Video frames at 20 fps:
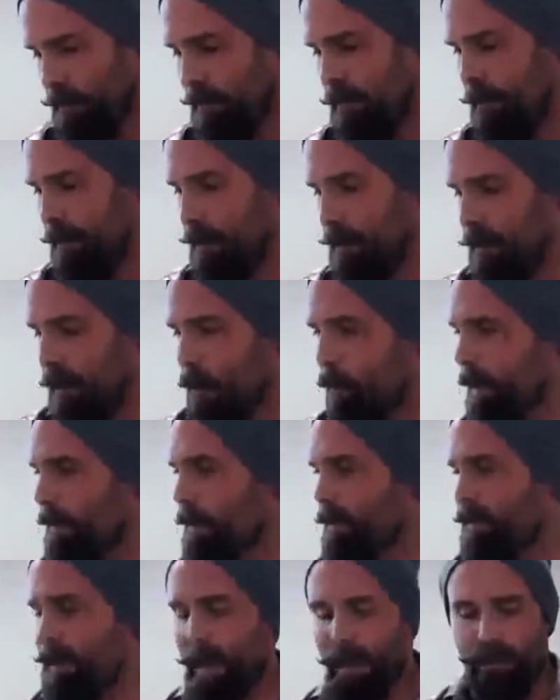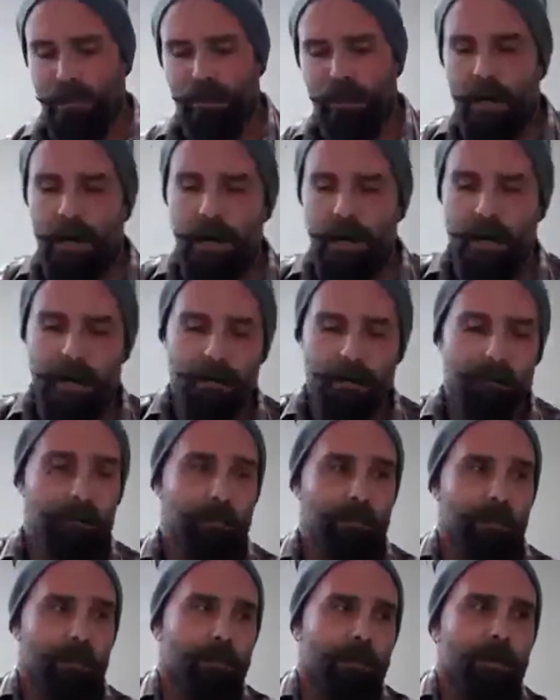You know, whether that's a
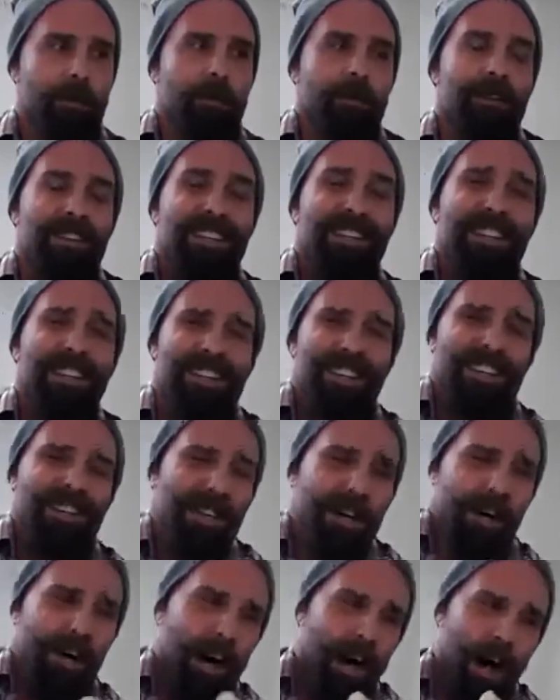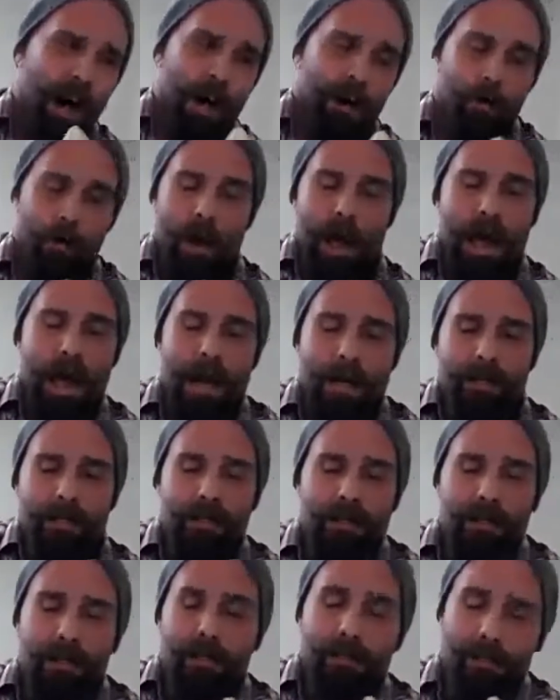hot
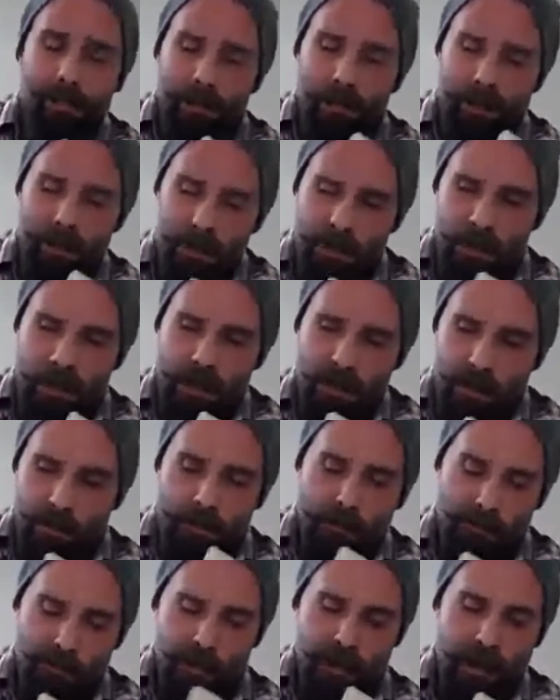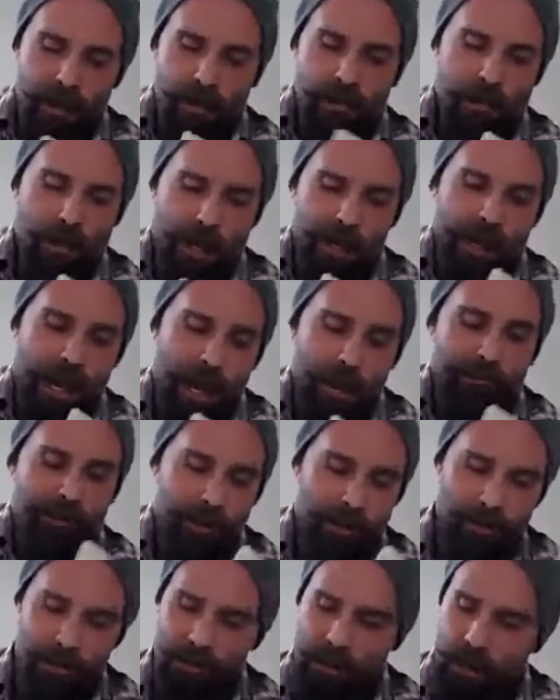wax finish like I've
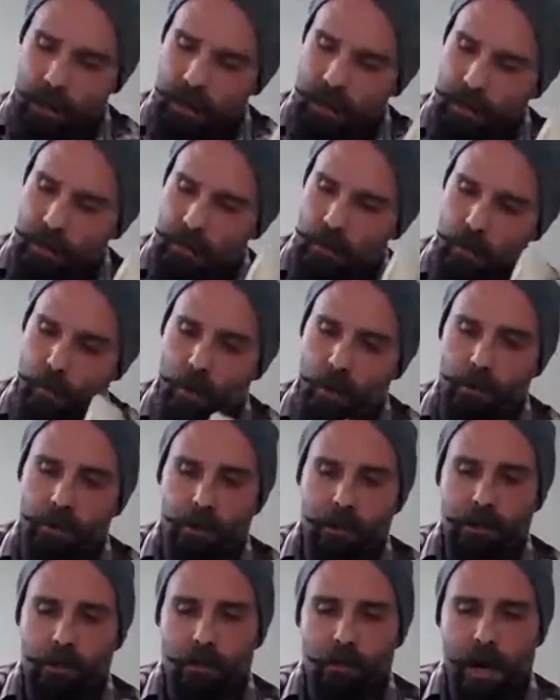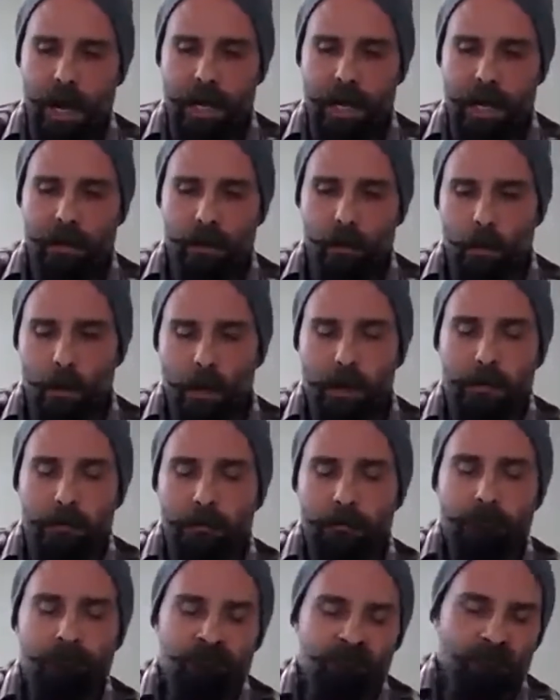just done, or just a regular one,
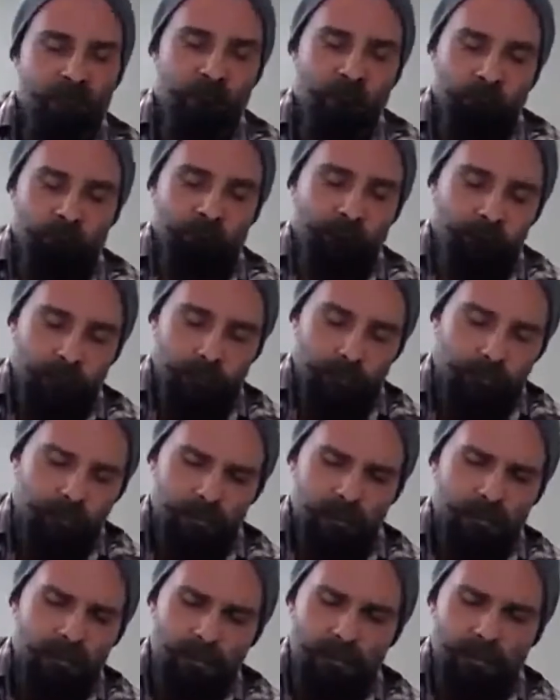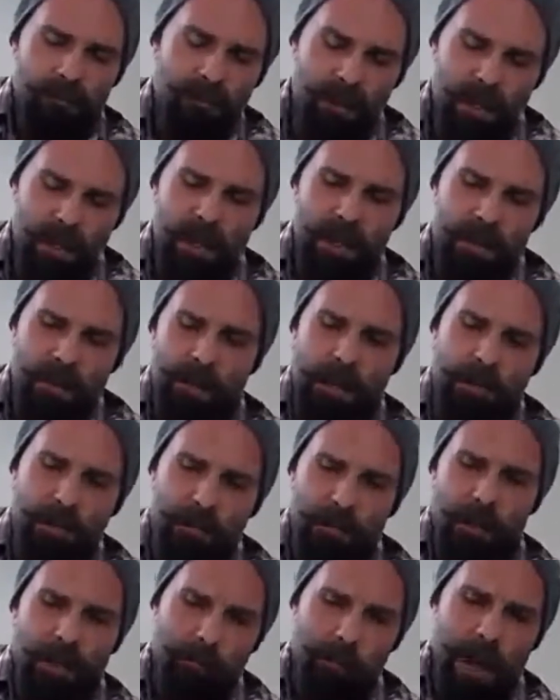you know, it doesn't
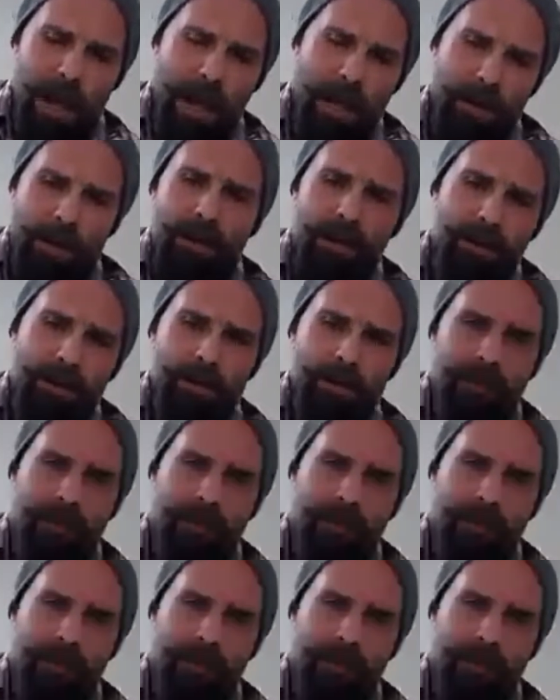really matter.